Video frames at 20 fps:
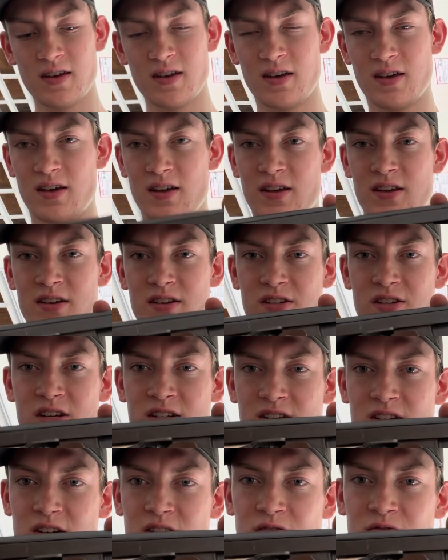is
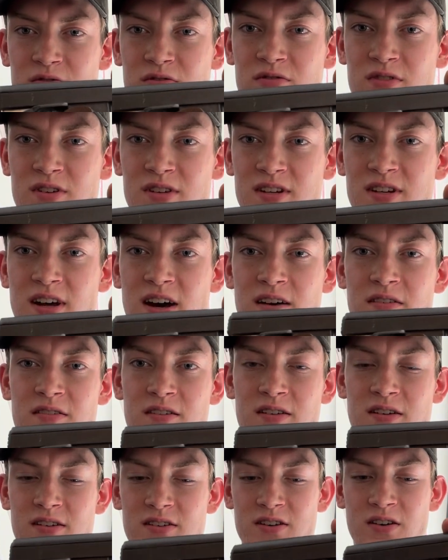just to glue this down.
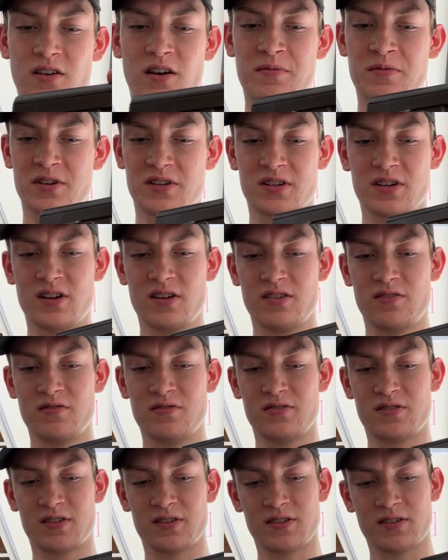So I'm just going to
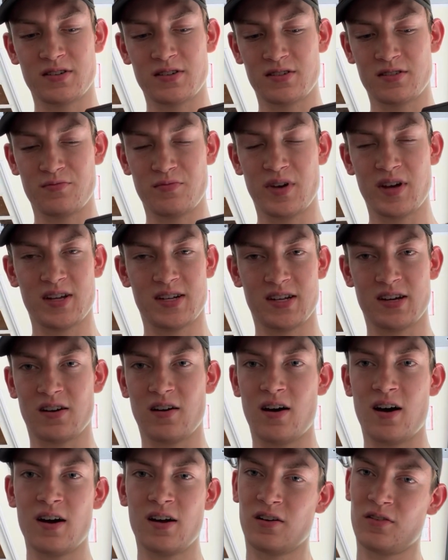use some basic
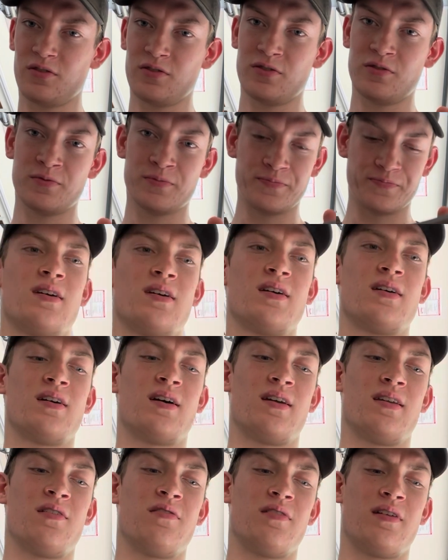hot glue.
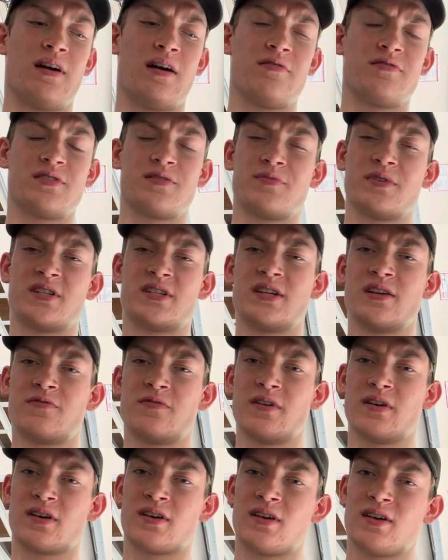I know they have
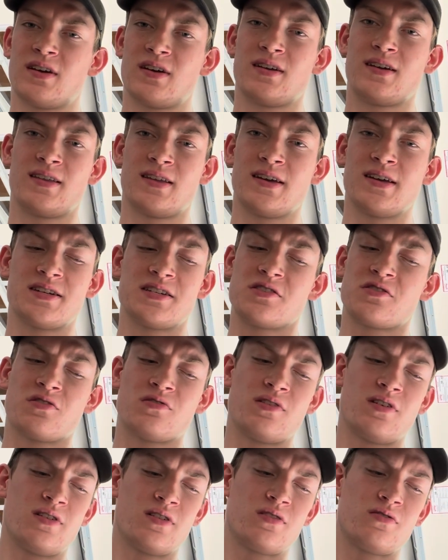specific, I think it's
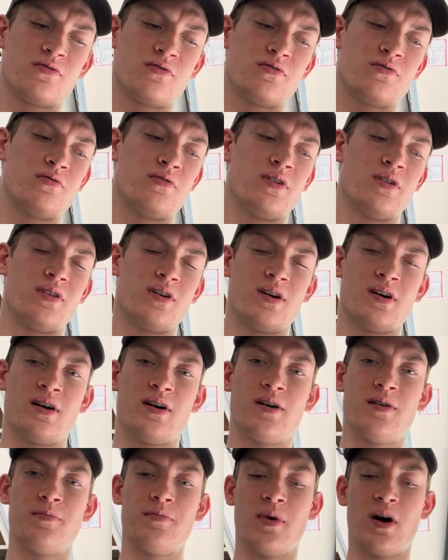Gorilla Glue
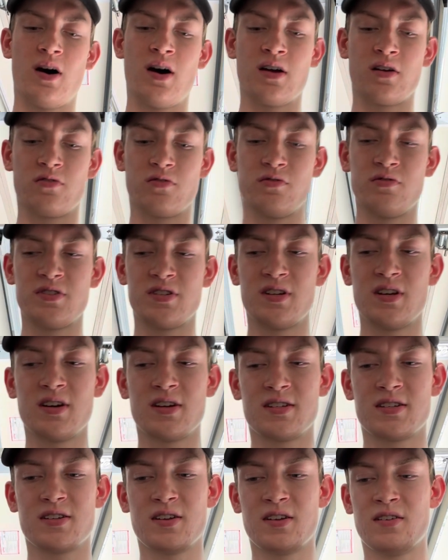hot glue
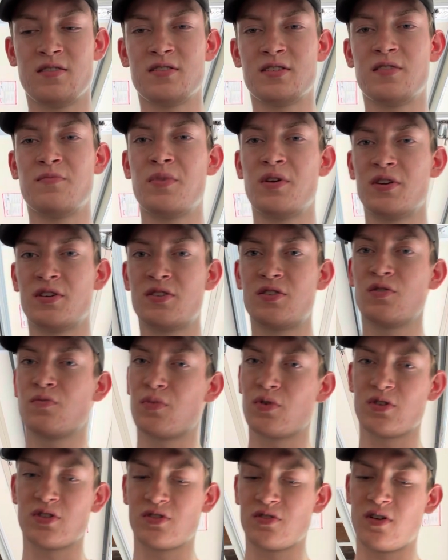sticks, and those have been
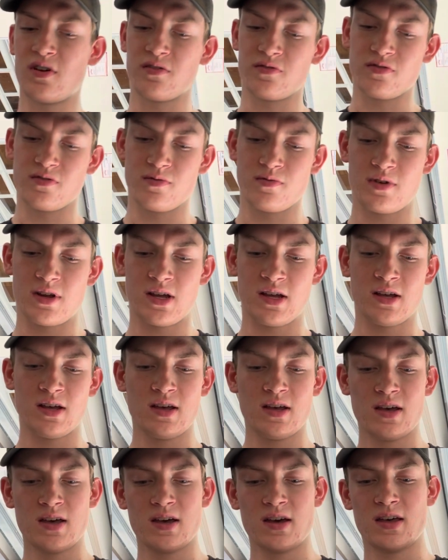super strong for me
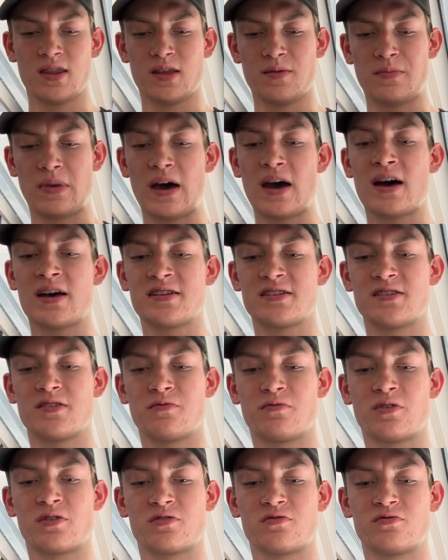in the past
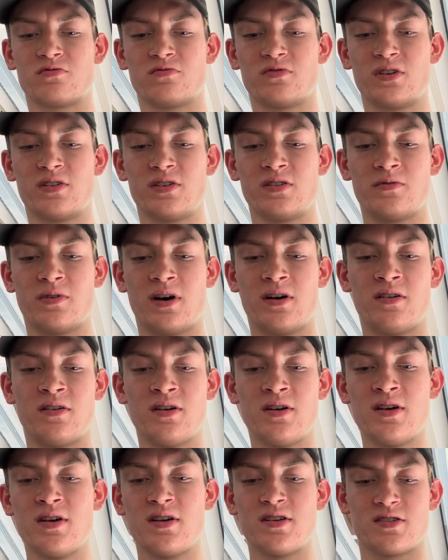and worked really well.
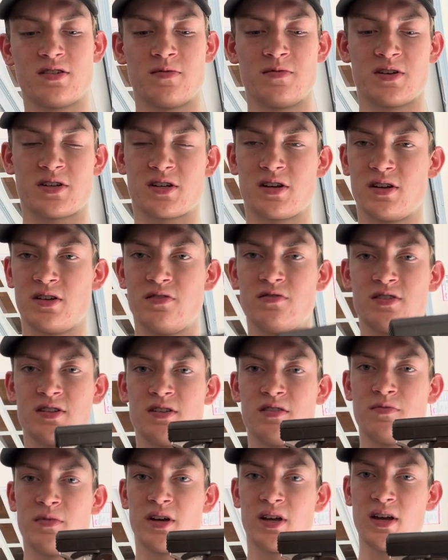So I'm just going to use
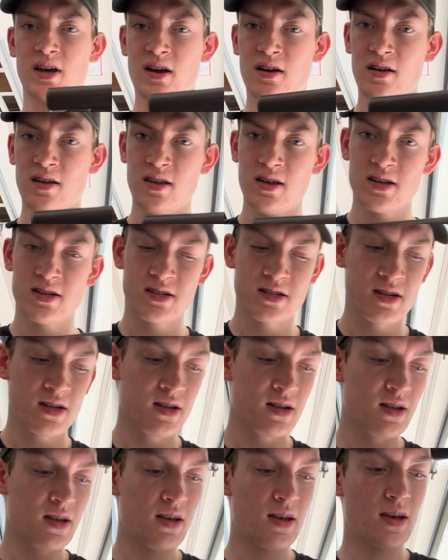them again on this,
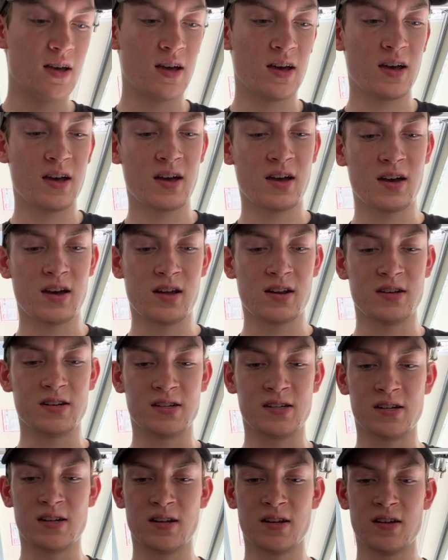and
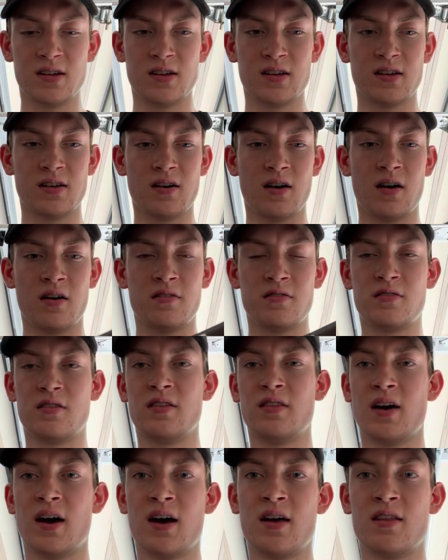other
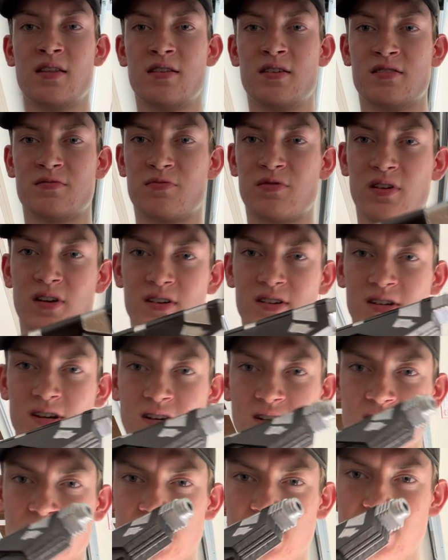than that, this
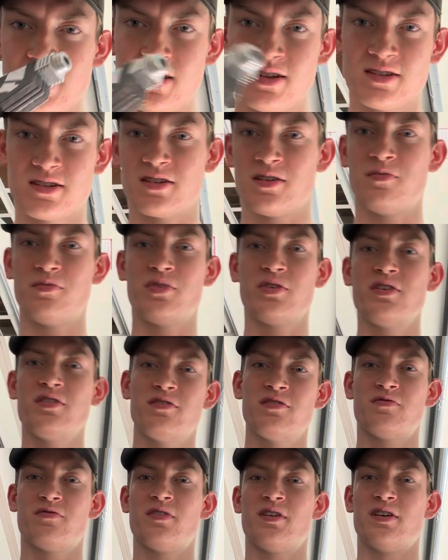project is
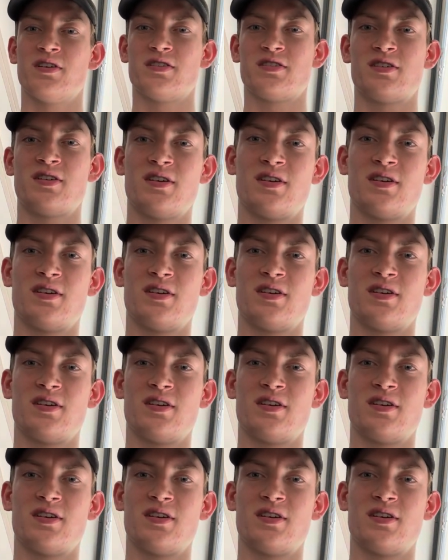completely finished.